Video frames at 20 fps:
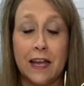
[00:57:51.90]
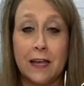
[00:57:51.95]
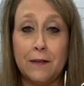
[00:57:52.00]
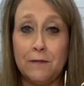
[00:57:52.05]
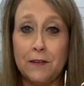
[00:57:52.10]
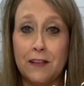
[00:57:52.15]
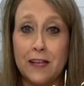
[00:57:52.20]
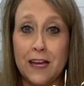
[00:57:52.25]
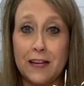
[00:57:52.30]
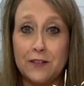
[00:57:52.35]

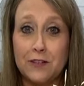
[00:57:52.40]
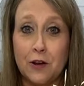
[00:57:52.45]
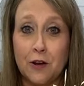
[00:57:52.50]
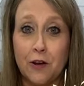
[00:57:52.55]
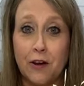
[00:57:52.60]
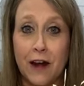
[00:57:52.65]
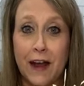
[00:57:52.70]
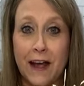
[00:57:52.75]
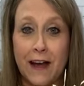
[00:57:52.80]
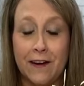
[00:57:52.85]
Empty that
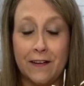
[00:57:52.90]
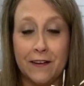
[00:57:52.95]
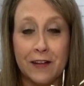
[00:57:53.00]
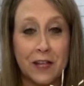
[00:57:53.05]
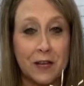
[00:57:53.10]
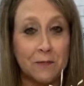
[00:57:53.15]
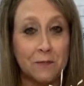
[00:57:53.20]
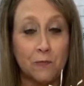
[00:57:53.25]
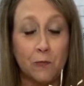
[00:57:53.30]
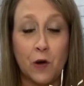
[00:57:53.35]
jar out
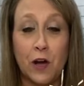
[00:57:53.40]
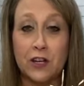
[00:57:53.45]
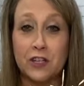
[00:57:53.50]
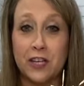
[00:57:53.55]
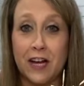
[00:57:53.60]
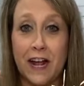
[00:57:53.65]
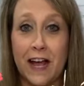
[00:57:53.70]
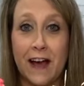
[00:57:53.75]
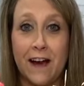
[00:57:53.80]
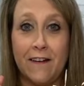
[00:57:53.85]
and
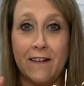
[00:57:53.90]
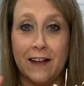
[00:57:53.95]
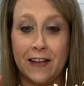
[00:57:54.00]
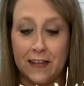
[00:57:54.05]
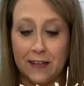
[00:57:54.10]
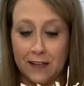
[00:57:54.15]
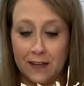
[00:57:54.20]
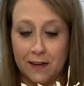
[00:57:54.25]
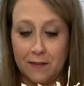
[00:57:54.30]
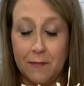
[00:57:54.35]
wash it out
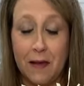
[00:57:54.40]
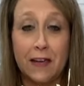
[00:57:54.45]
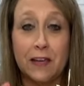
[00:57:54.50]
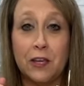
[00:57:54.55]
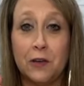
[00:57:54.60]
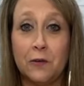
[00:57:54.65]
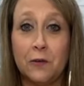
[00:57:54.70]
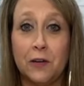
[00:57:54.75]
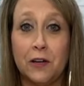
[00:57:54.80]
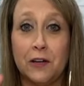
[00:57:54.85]
and
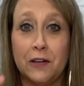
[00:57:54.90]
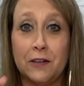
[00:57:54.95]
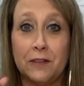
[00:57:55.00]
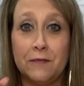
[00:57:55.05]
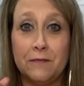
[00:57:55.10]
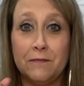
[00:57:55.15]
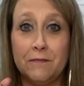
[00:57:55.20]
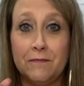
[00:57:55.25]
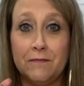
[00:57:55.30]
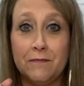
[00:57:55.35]
make you
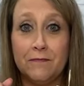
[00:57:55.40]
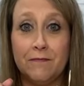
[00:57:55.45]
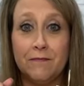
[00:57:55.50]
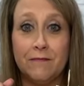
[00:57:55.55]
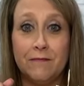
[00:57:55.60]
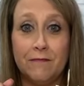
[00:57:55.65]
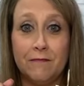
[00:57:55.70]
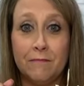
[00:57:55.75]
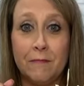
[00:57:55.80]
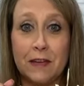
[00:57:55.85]
a
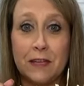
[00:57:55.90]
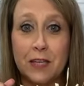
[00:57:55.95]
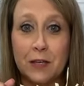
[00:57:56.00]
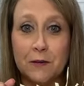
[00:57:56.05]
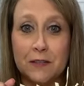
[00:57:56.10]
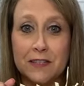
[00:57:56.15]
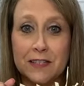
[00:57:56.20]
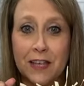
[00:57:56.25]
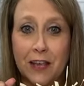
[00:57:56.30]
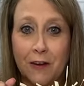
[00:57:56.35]
make
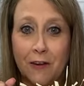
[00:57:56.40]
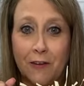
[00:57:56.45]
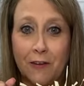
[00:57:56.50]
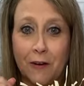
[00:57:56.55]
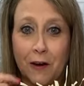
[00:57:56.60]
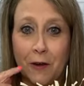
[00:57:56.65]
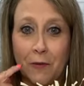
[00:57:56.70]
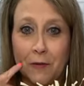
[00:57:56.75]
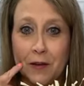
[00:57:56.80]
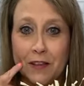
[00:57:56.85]
you a
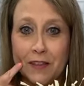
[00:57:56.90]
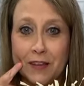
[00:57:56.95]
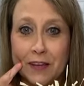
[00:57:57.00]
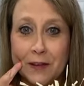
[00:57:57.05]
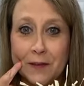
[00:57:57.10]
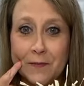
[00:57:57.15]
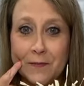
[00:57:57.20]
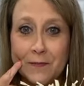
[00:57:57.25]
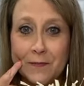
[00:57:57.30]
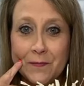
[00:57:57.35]
scarecrow with
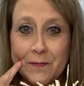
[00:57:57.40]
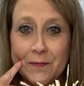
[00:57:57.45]
it.